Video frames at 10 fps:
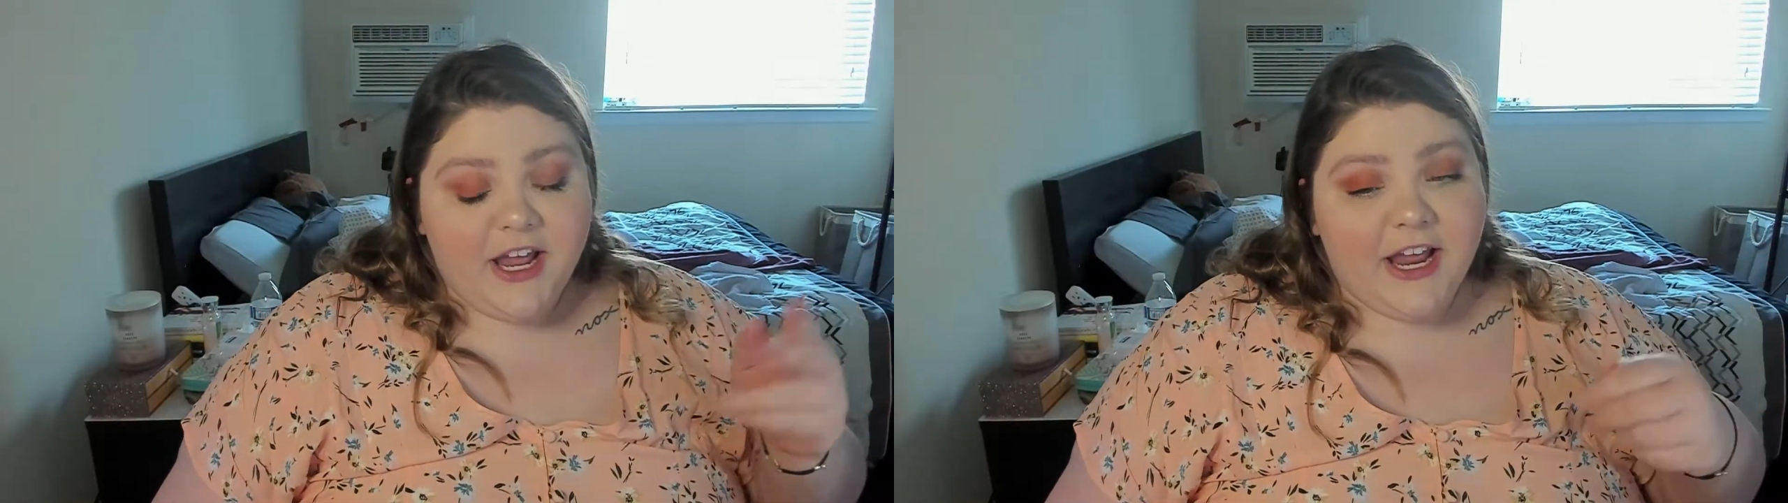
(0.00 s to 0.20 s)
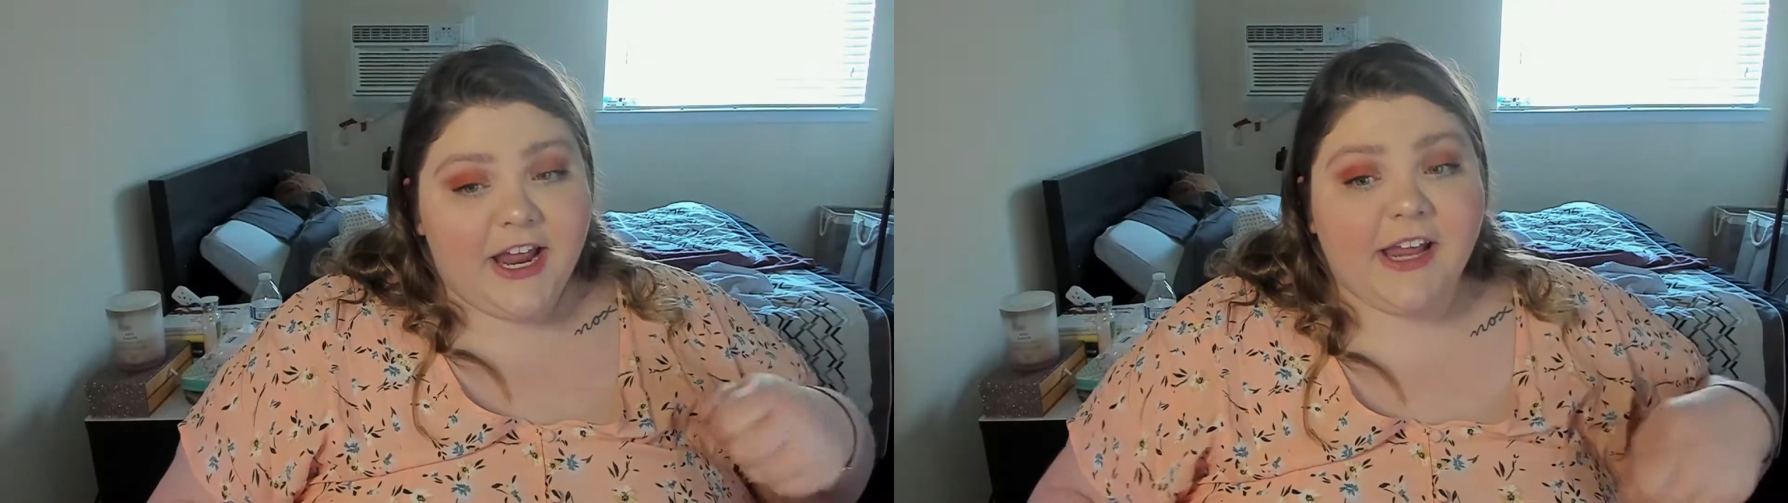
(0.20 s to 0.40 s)

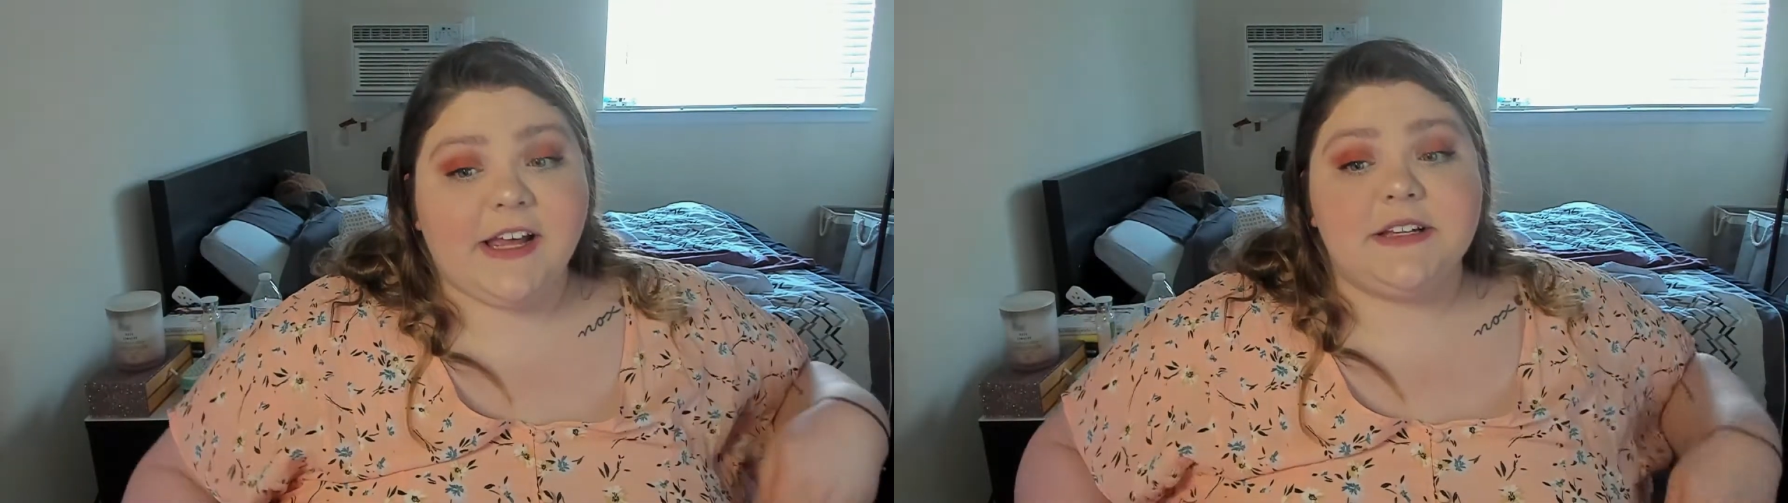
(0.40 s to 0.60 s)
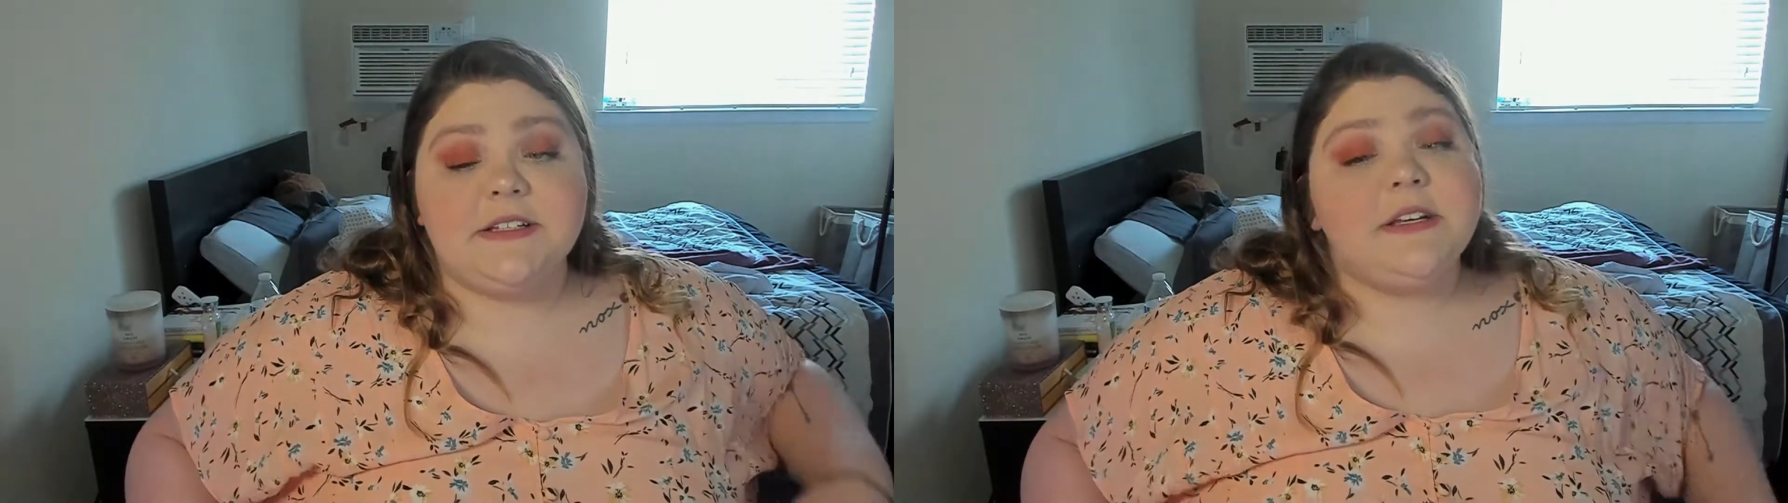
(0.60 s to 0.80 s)

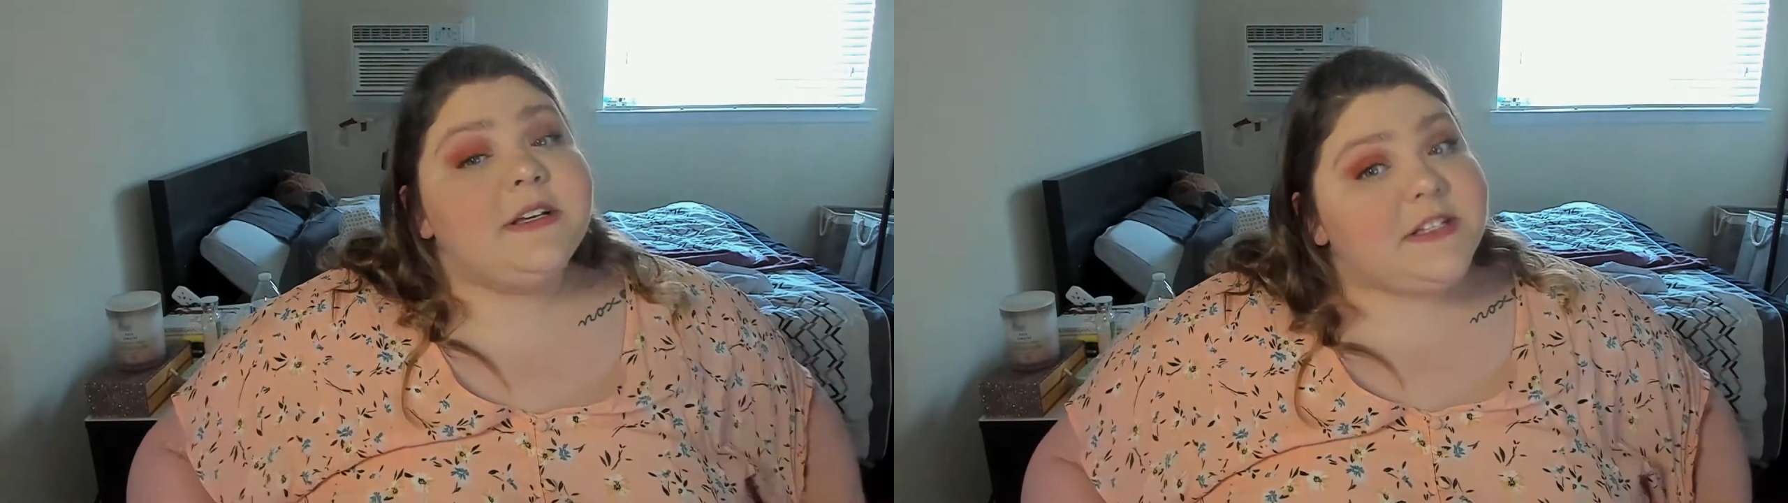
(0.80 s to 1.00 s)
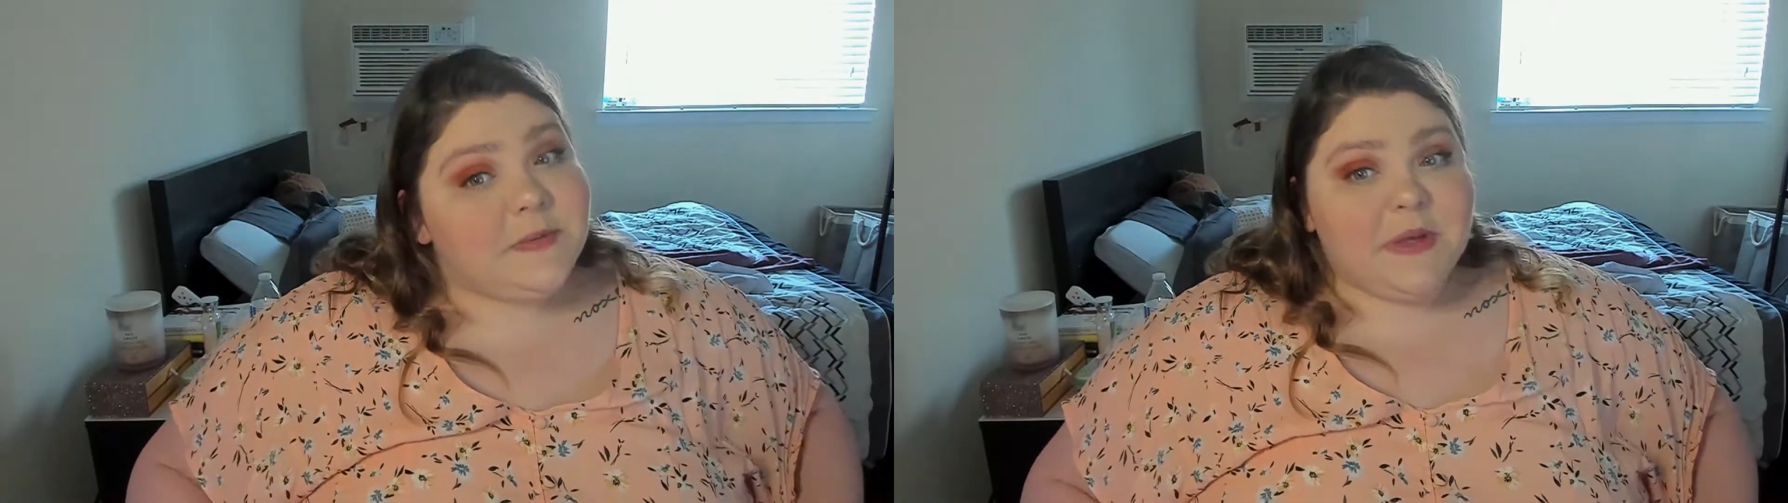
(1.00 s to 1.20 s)
And
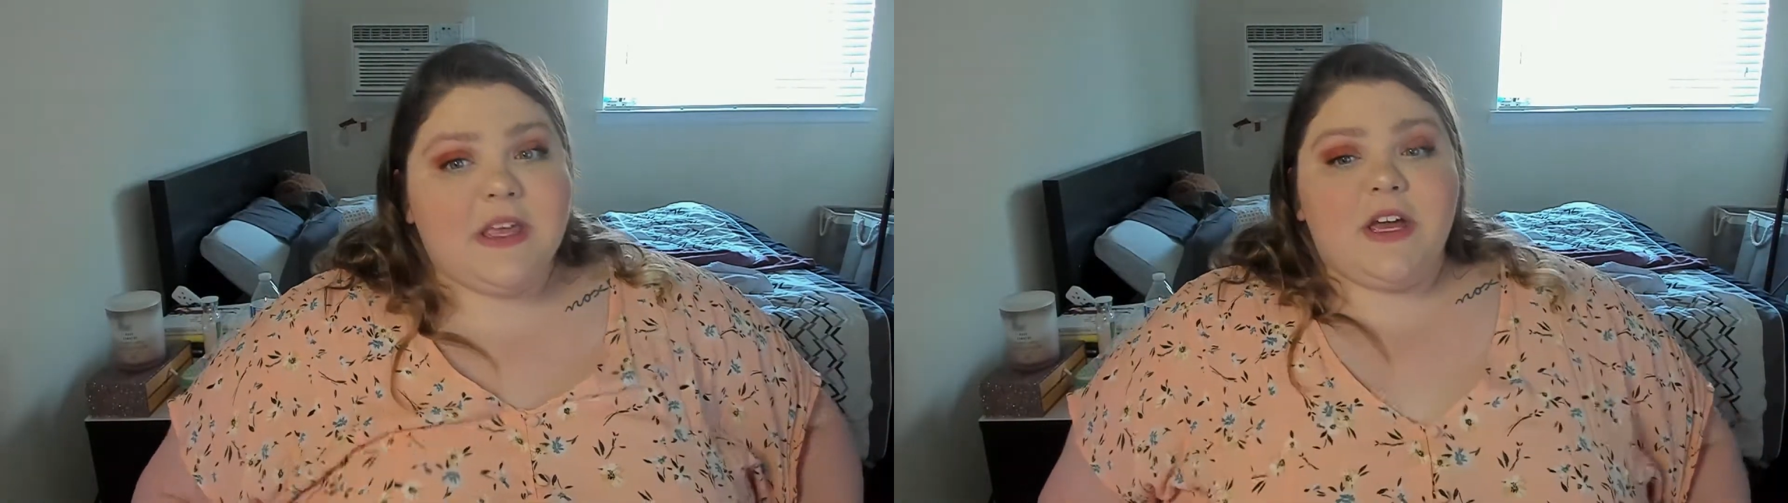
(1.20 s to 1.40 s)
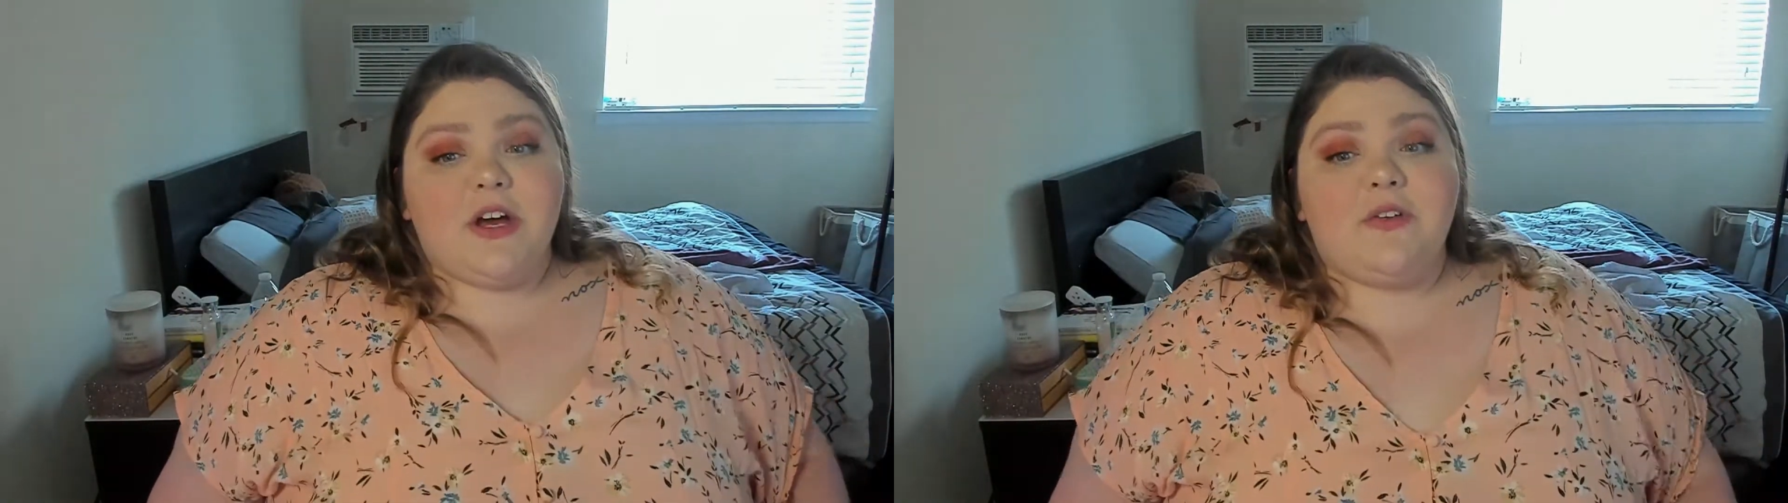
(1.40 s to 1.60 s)

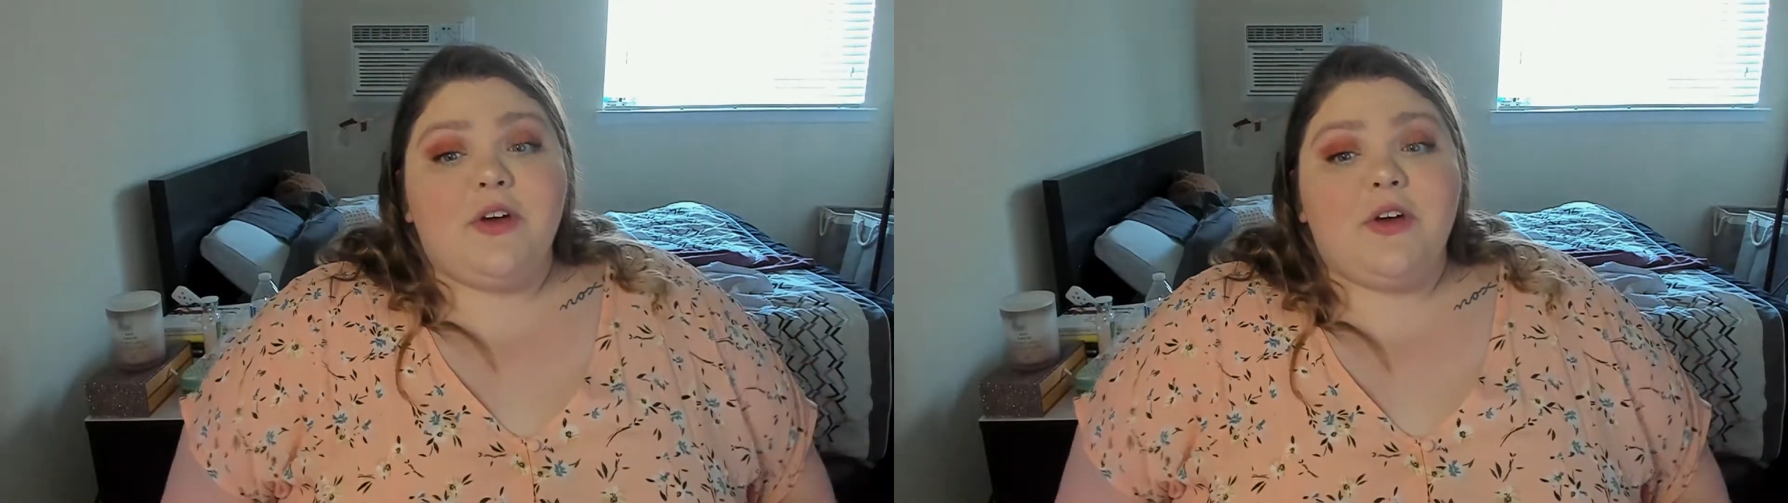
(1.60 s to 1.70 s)
speaking of